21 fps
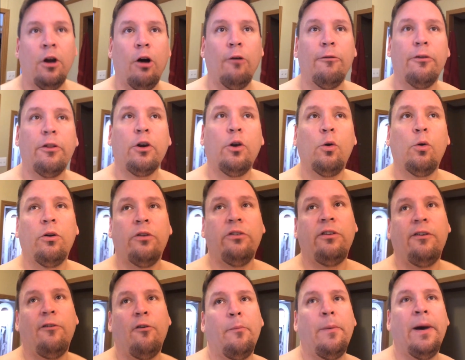Over the
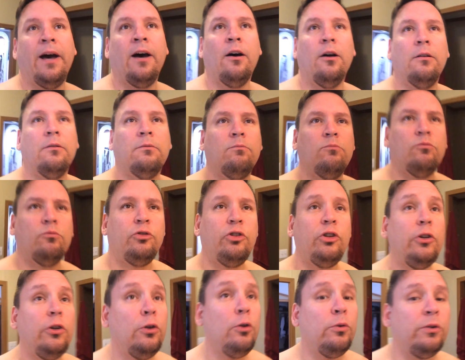course of about
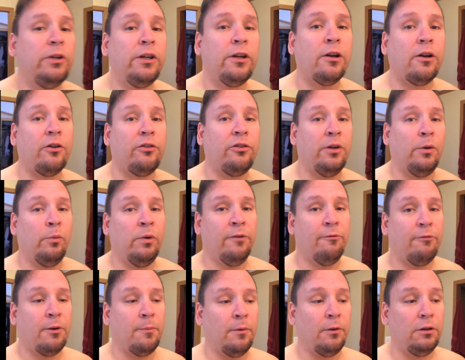2 years, it
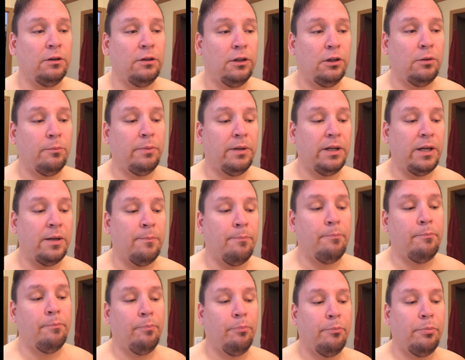went from a little bitty
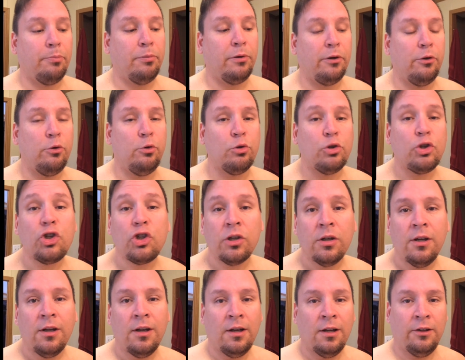pooch